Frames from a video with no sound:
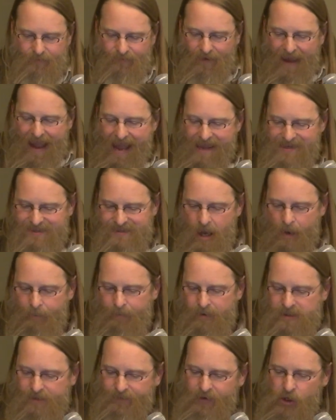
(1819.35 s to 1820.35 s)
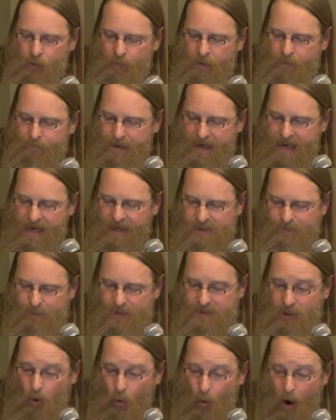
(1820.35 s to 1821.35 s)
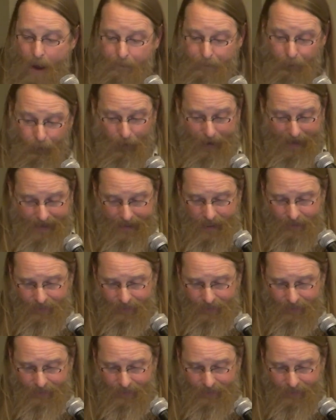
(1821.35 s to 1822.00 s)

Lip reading: Vast numbers of human beings must cooperate